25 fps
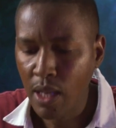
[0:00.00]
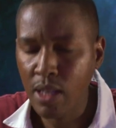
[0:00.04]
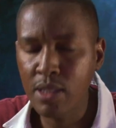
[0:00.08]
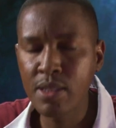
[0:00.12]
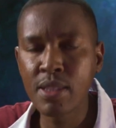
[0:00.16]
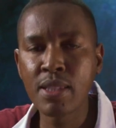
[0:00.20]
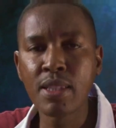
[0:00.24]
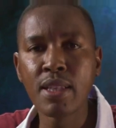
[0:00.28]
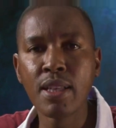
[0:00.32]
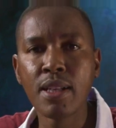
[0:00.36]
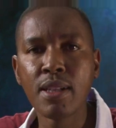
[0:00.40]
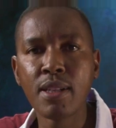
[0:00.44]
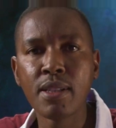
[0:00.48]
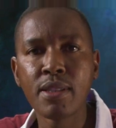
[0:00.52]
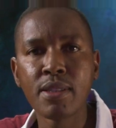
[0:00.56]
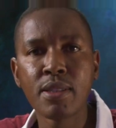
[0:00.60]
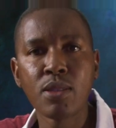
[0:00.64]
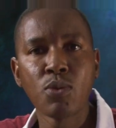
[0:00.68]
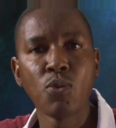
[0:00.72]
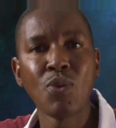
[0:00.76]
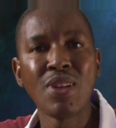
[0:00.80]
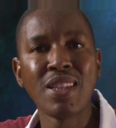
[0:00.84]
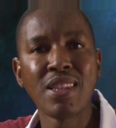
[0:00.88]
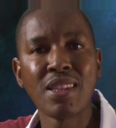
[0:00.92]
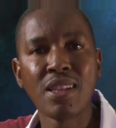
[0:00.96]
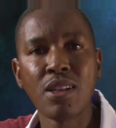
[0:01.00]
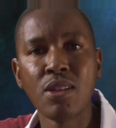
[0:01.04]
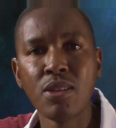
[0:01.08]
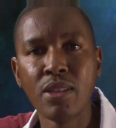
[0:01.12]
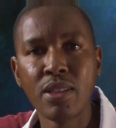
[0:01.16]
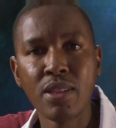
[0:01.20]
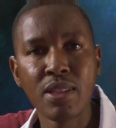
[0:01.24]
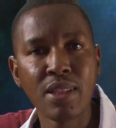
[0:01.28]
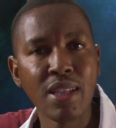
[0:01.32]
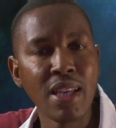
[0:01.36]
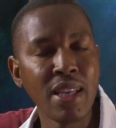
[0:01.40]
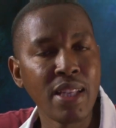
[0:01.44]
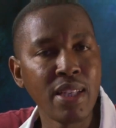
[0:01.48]
stills
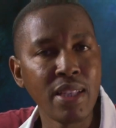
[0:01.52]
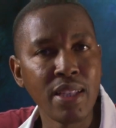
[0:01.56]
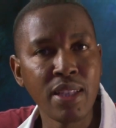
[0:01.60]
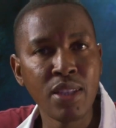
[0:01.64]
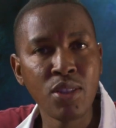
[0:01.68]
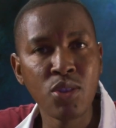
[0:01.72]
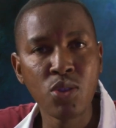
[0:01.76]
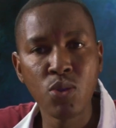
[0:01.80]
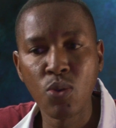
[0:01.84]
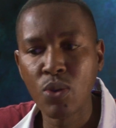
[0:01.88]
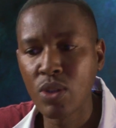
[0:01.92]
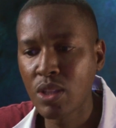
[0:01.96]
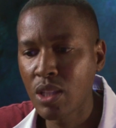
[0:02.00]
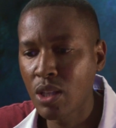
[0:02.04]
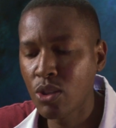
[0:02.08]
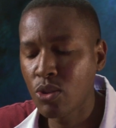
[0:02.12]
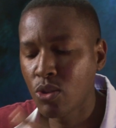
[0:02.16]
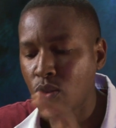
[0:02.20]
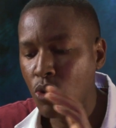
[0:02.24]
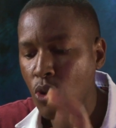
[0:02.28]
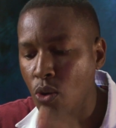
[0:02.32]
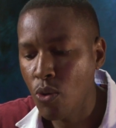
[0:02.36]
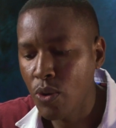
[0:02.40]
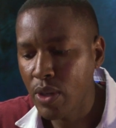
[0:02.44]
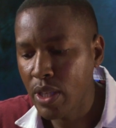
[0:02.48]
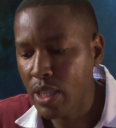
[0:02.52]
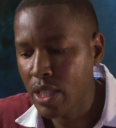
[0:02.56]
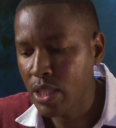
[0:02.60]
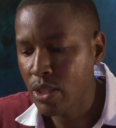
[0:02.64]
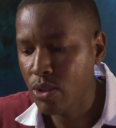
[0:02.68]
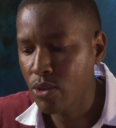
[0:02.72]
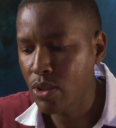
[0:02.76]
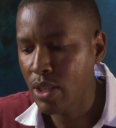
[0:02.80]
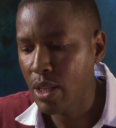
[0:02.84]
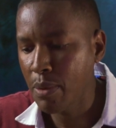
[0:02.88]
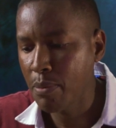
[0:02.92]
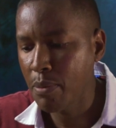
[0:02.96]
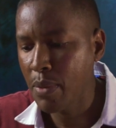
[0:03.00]
without an issue, without going
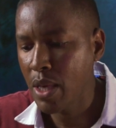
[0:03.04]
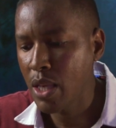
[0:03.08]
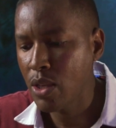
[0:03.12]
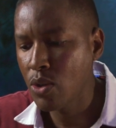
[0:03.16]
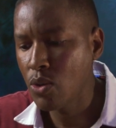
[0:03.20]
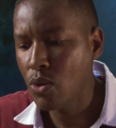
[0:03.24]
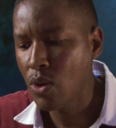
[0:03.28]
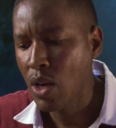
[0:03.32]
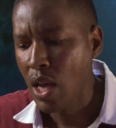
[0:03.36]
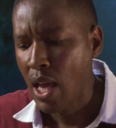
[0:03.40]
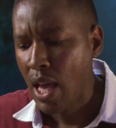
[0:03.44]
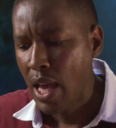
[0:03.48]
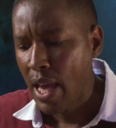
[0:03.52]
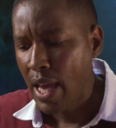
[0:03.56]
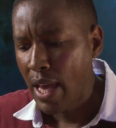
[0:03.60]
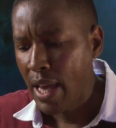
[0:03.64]
into the menu.